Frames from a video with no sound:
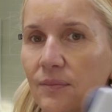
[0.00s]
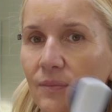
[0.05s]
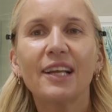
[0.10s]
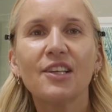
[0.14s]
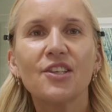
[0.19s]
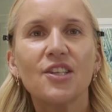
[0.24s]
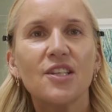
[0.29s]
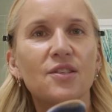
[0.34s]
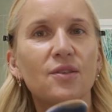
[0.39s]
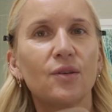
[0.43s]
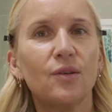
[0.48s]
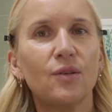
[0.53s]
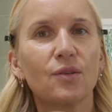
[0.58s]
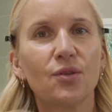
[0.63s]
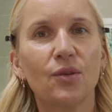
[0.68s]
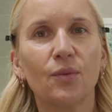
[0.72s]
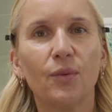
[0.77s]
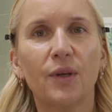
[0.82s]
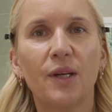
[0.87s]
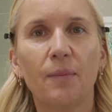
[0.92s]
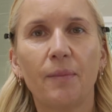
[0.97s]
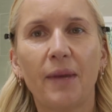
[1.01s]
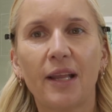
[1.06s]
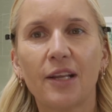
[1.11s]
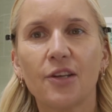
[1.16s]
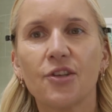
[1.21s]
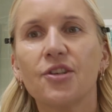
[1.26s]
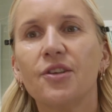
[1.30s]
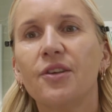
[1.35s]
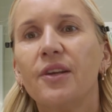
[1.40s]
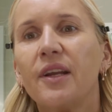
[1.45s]
I just also want to
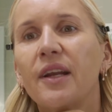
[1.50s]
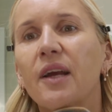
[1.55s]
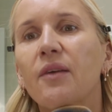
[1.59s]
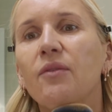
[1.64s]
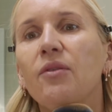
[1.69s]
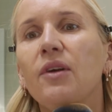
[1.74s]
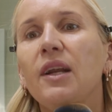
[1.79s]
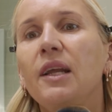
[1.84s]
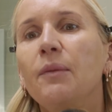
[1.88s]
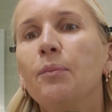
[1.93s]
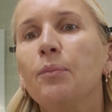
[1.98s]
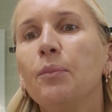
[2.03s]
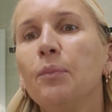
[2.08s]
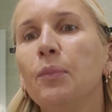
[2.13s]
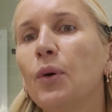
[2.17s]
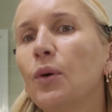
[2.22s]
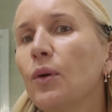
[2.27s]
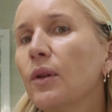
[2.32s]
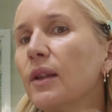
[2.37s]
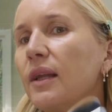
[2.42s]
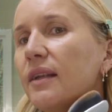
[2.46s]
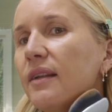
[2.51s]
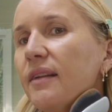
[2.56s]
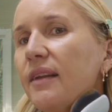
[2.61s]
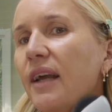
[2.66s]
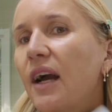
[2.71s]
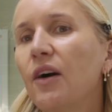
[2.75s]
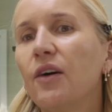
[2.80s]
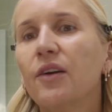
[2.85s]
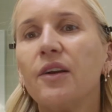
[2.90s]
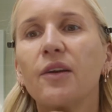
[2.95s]
mention that I really pulled it
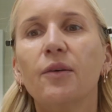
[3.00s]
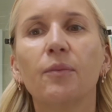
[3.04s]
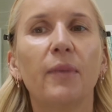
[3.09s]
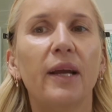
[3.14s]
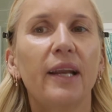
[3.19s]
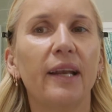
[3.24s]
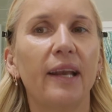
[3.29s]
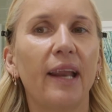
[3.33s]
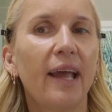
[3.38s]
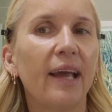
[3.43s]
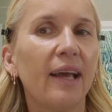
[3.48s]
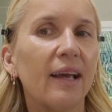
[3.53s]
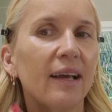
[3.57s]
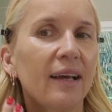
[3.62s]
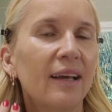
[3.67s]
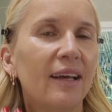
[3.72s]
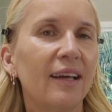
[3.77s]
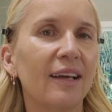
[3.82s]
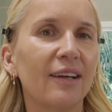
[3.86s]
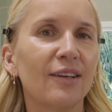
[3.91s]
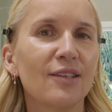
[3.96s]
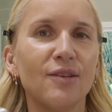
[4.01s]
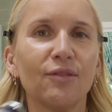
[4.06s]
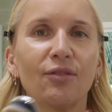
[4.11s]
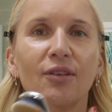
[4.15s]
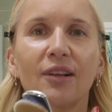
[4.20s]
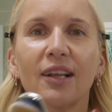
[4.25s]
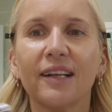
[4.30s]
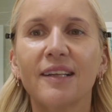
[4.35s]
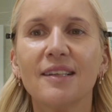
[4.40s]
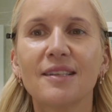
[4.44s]
down on my neck. So I
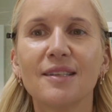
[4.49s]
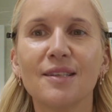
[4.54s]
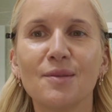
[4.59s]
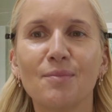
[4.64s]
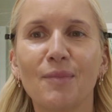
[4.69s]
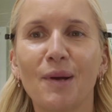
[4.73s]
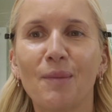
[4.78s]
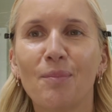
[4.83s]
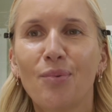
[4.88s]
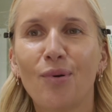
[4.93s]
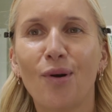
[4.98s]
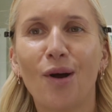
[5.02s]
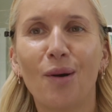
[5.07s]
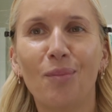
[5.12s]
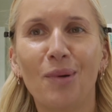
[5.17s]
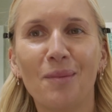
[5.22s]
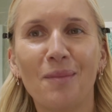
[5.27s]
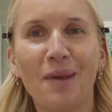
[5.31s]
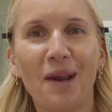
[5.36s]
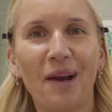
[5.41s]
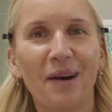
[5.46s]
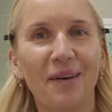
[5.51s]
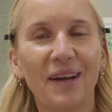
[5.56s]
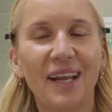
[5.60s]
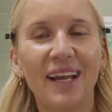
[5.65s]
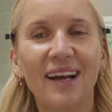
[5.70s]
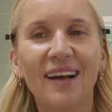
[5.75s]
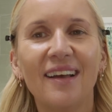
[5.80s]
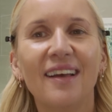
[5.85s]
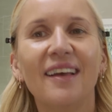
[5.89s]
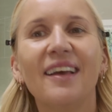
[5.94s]
feel like this is my problem
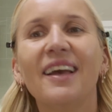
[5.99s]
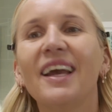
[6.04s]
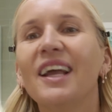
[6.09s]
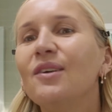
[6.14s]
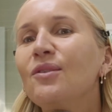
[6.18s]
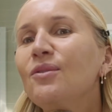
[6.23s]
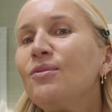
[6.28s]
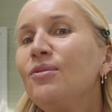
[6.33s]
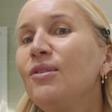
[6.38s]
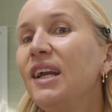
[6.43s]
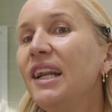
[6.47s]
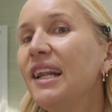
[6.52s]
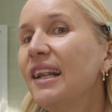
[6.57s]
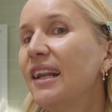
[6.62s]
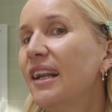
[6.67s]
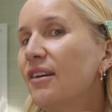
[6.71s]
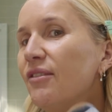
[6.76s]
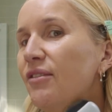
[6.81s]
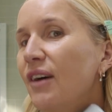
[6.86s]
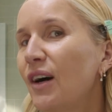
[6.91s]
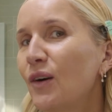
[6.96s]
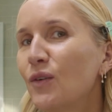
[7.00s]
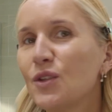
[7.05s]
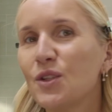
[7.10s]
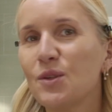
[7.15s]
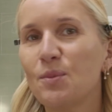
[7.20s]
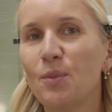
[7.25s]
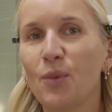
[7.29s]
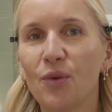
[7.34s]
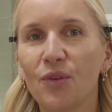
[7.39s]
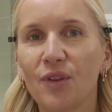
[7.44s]
area. I really love how
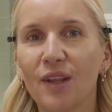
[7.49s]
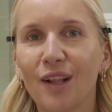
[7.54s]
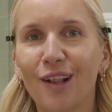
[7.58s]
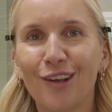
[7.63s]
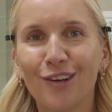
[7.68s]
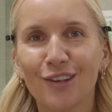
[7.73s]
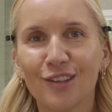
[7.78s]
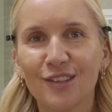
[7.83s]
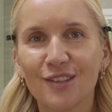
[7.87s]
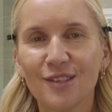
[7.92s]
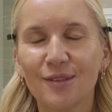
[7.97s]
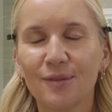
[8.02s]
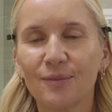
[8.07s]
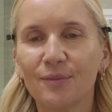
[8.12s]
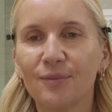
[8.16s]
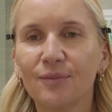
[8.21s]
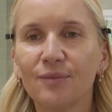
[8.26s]
smooth it looks.